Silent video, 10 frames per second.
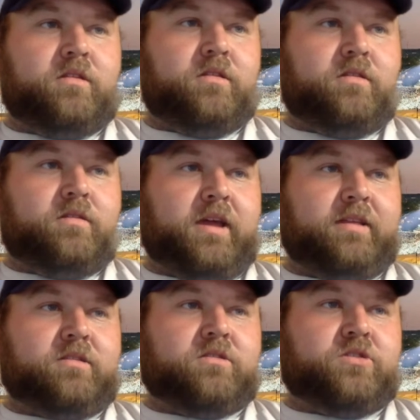
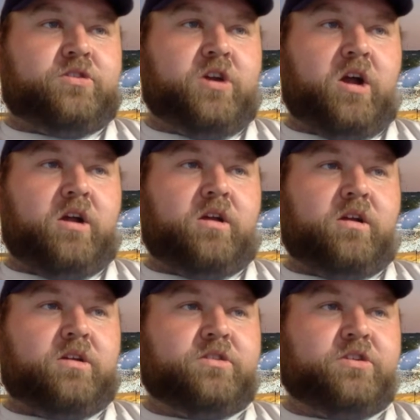that
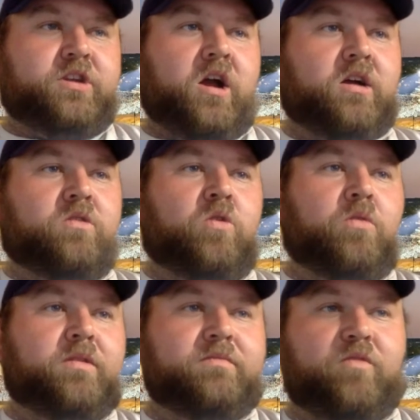Jashawn
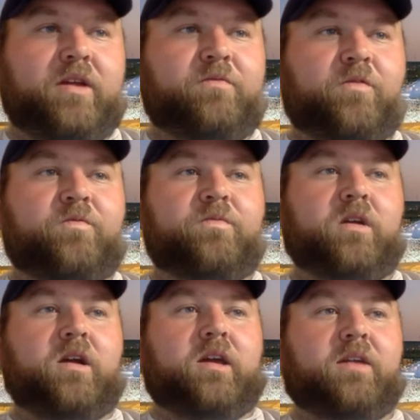Corbin ran for
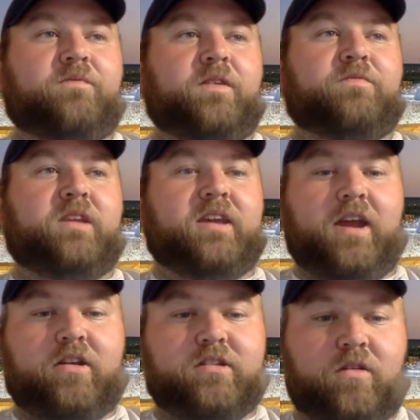he had 15
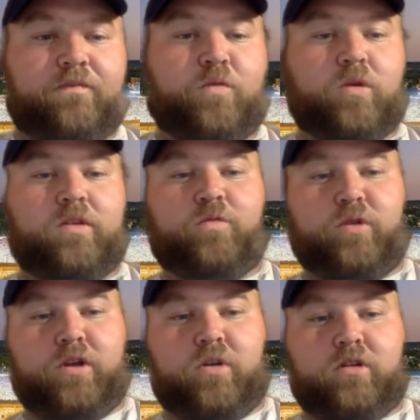carries,
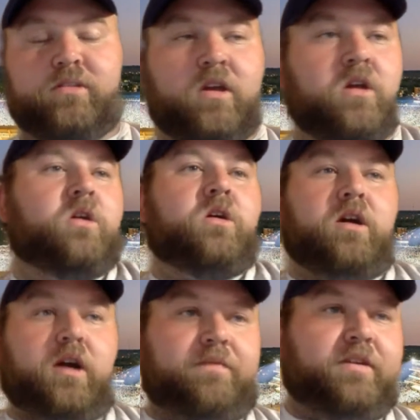144 yards.
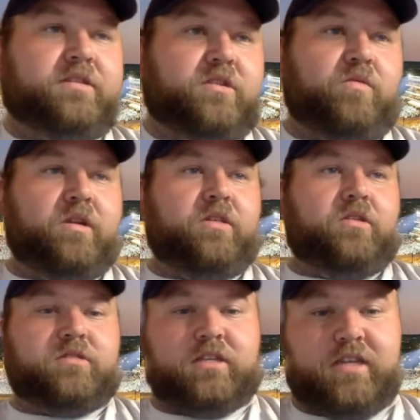Obviously, one of
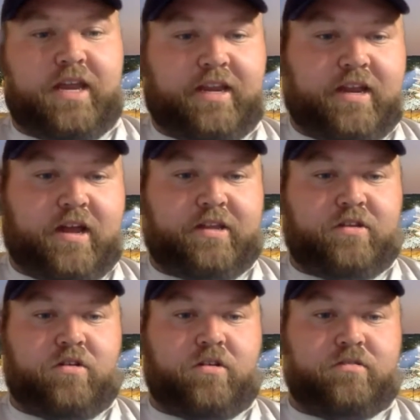those is an
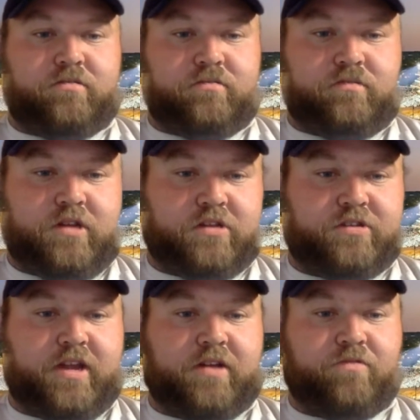89-yard
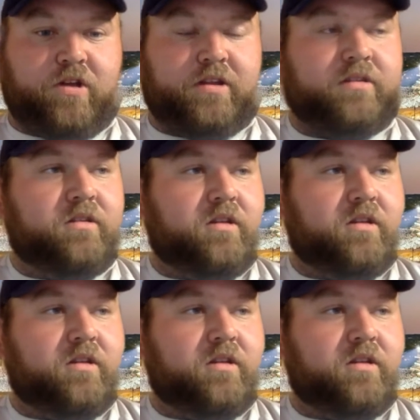touchdown run.